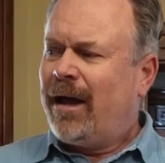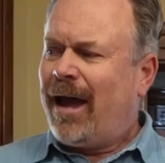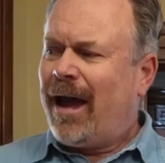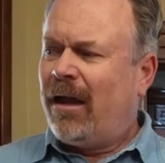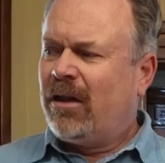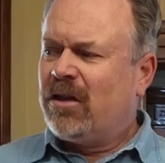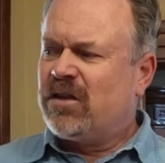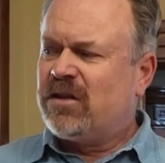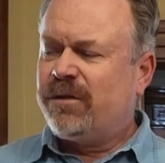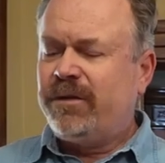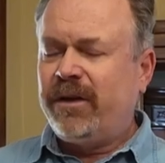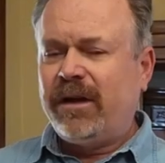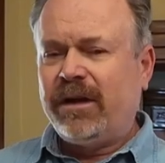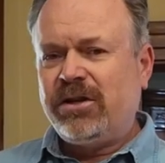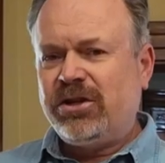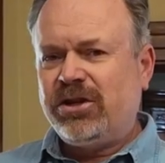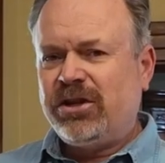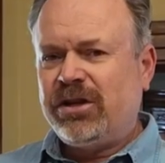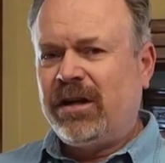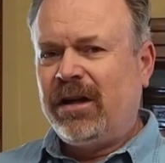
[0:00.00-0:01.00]
Alice
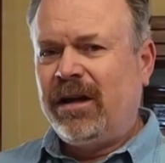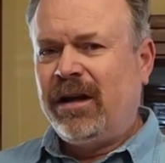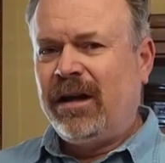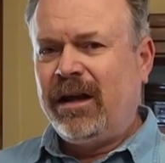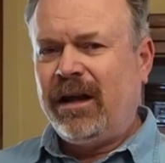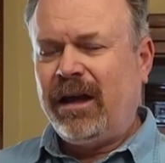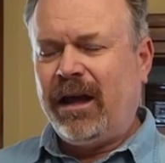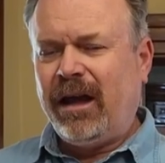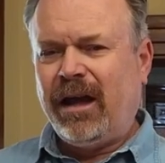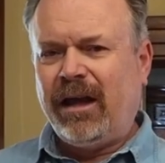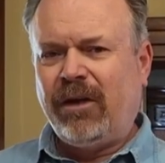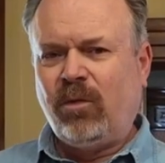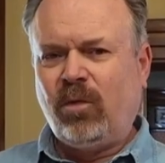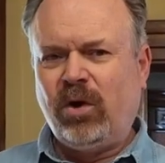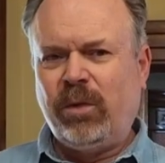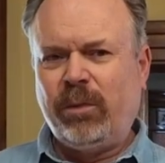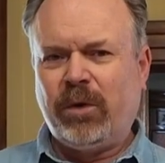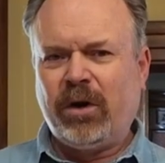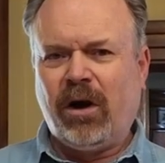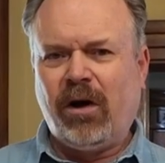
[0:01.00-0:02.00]
Finch and
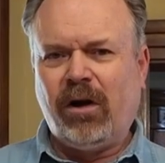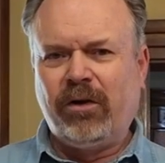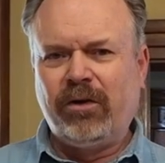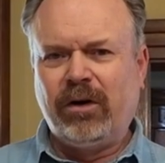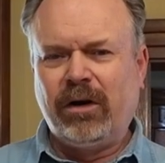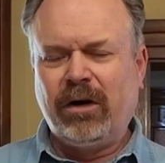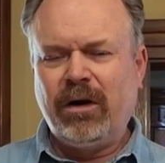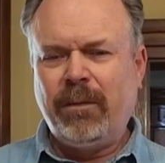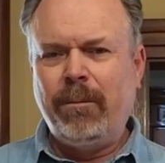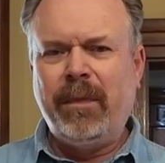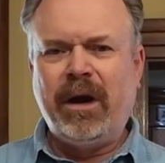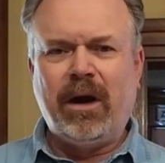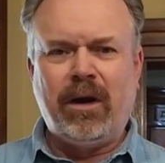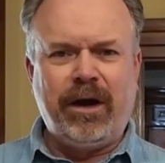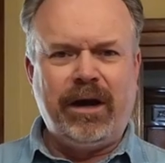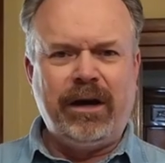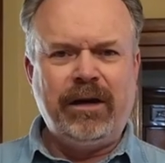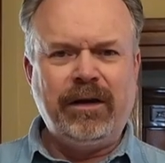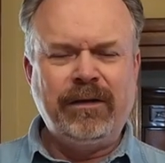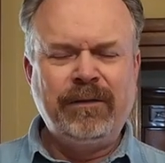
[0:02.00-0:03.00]
William Calder
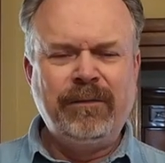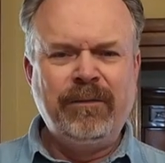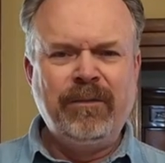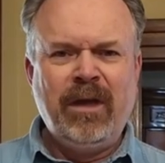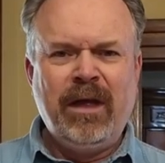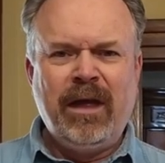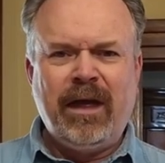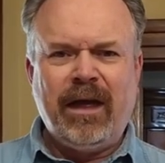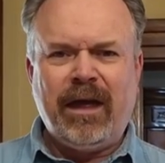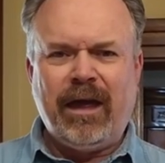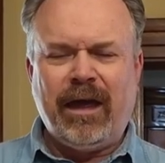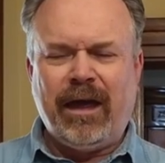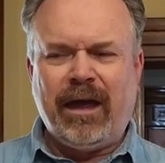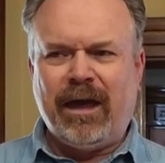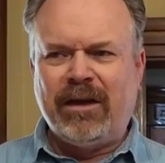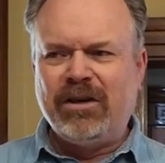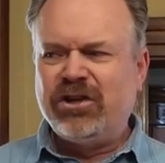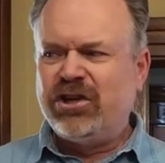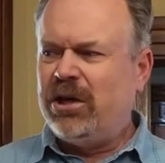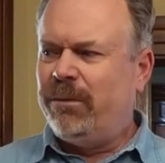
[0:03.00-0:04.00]
married,
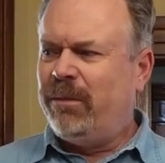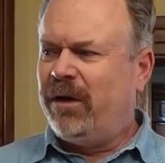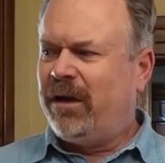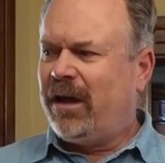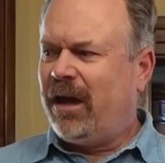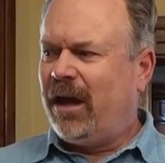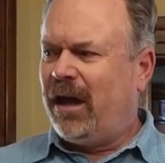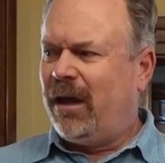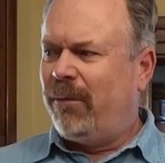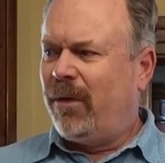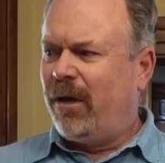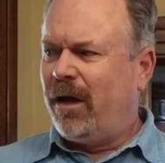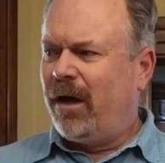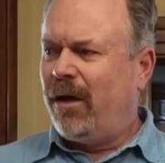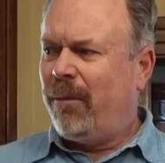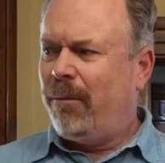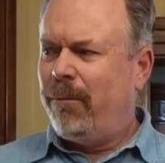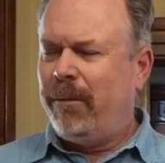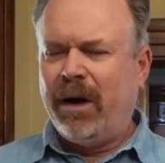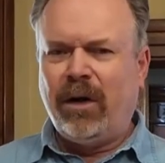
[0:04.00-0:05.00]
and she became
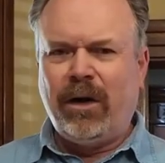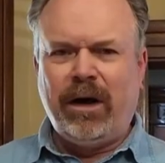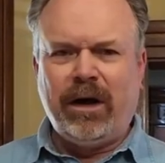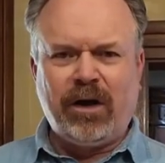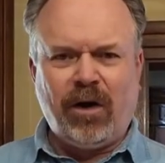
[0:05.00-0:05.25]
Mary